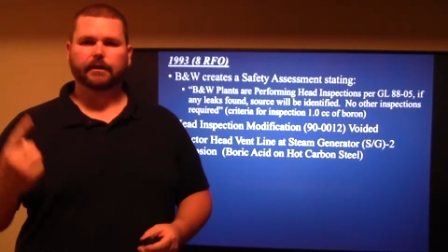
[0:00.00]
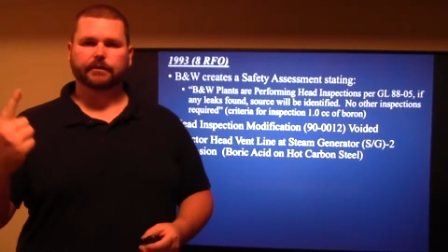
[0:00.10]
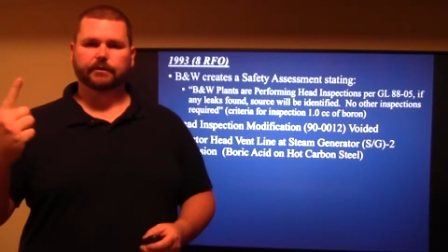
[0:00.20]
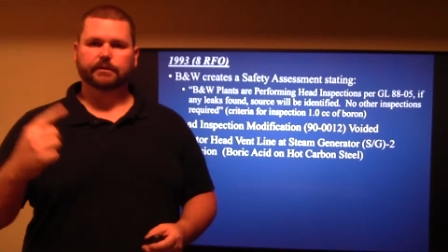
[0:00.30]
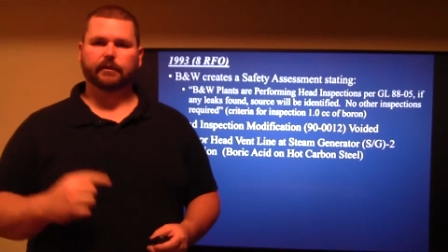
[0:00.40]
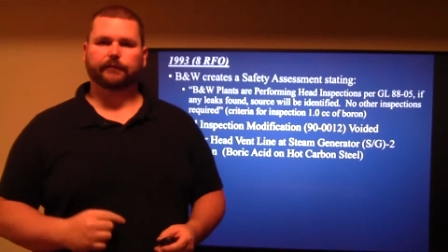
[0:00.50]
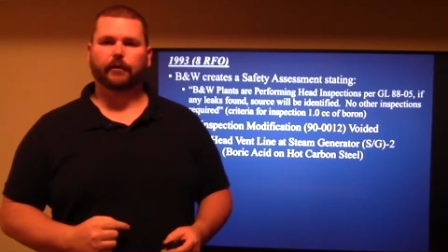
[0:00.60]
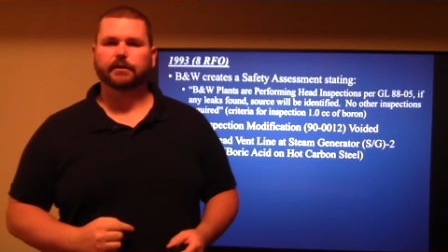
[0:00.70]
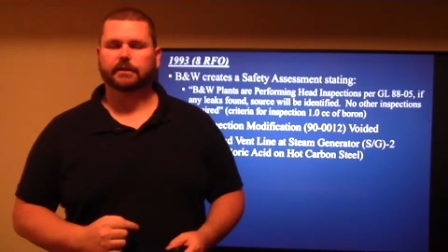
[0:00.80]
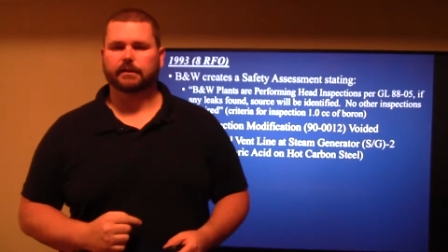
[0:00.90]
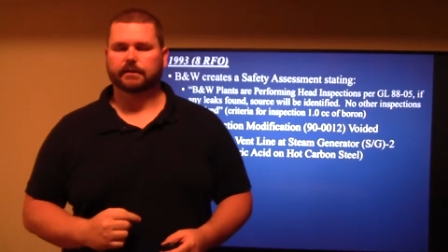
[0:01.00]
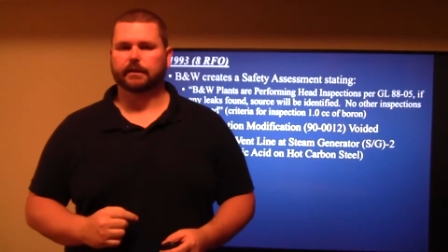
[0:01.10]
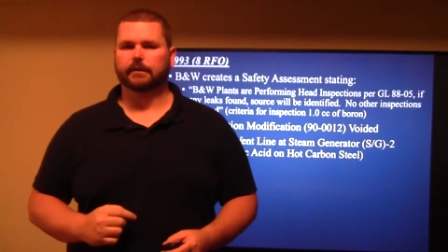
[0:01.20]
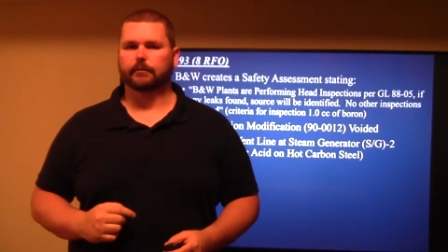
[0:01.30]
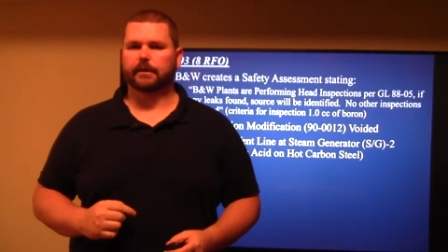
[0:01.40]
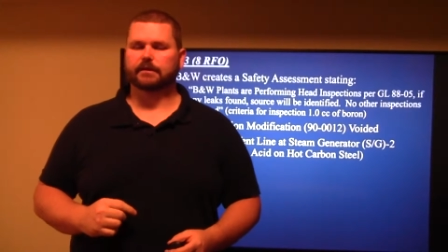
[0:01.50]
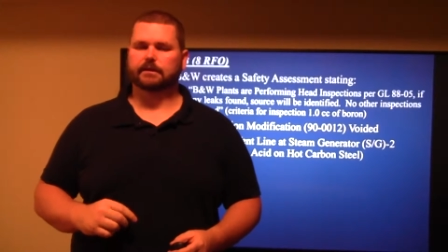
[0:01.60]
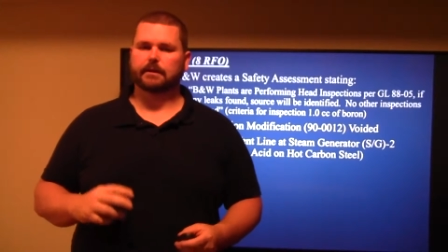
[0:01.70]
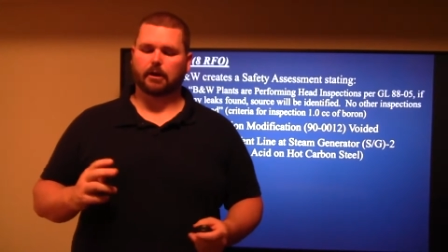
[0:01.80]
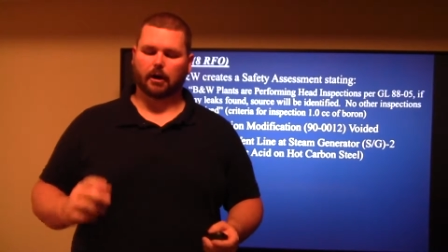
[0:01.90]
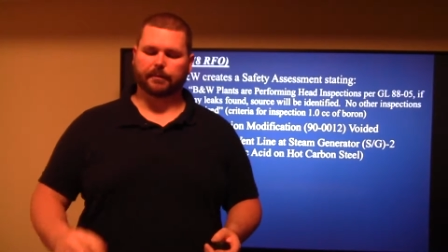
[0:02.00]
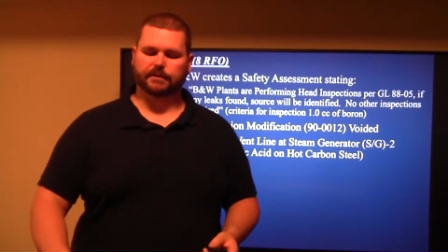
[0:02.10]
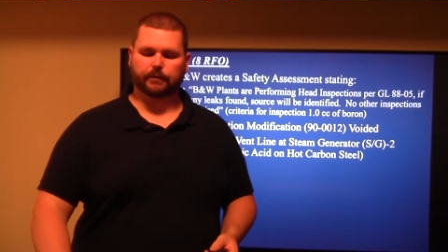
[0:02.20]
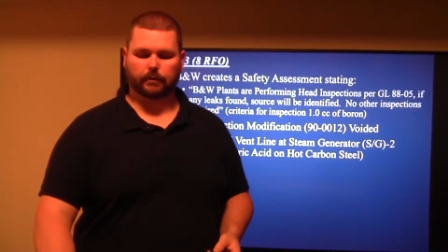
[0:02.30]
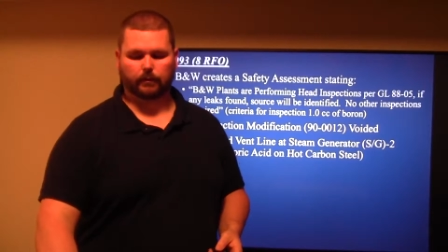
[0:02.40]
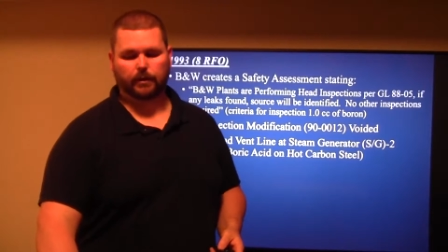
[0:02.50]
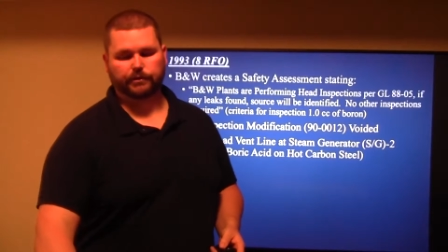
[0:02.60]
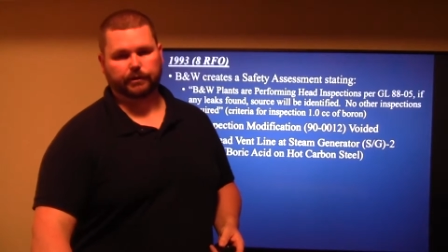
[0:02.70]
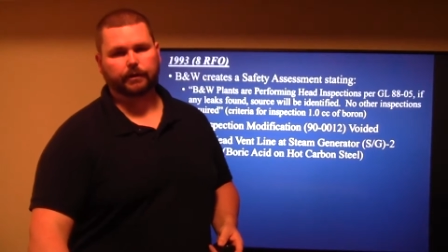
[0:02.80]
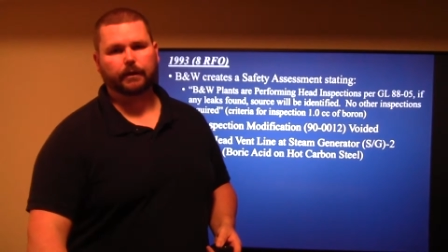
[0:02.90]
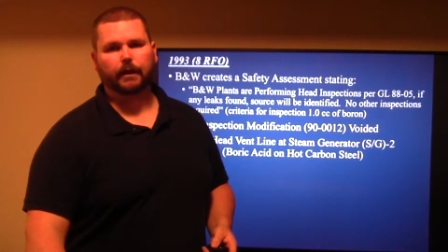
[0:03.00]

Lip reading: So this is their first incident where they see carbon steel corrosion